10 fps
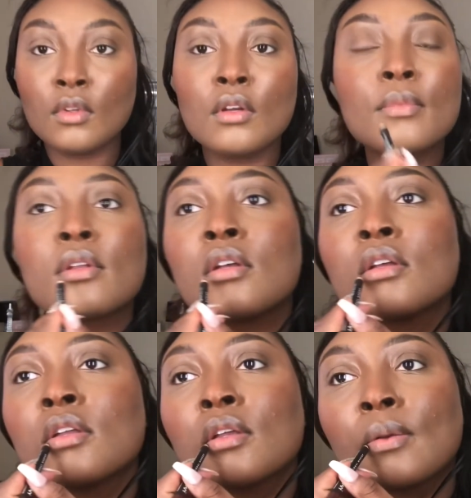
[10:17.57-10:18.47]
I'm going
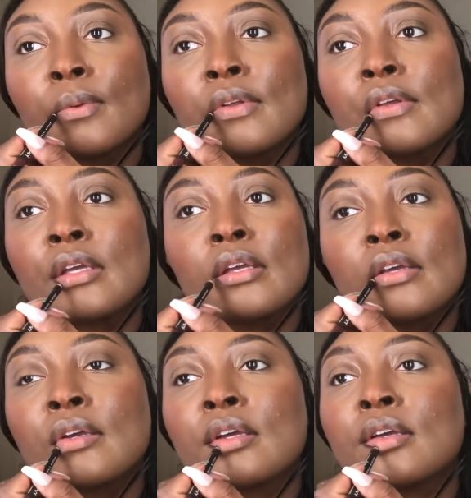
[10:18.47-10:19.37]
to hit those
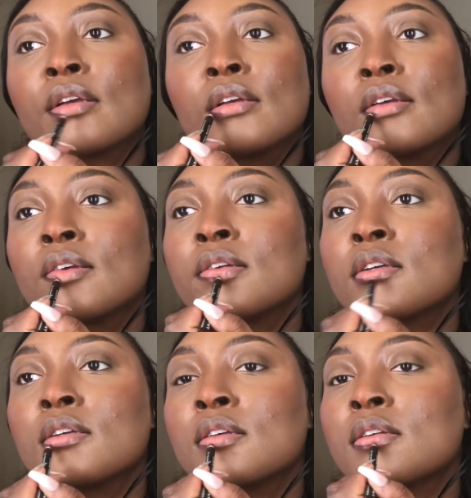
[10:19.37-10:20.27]
lips, honey,
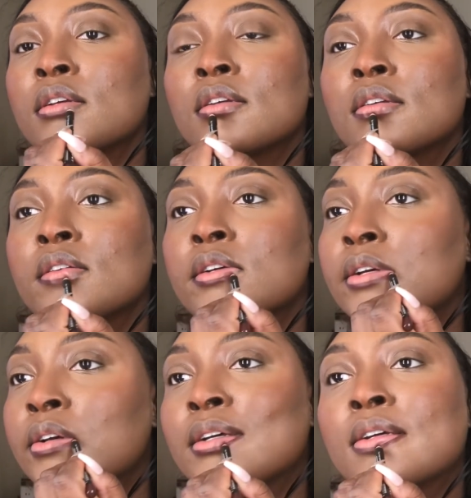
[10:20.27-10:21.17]
and I am
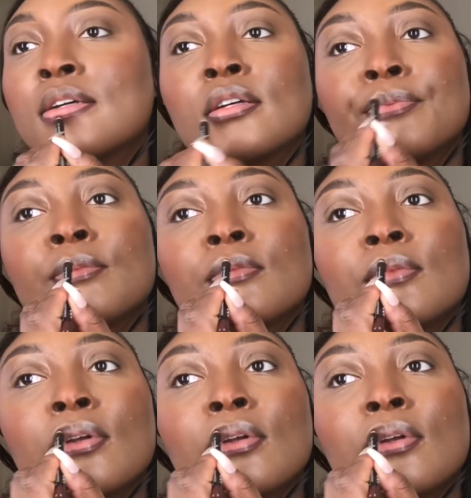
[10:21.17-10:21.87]
taking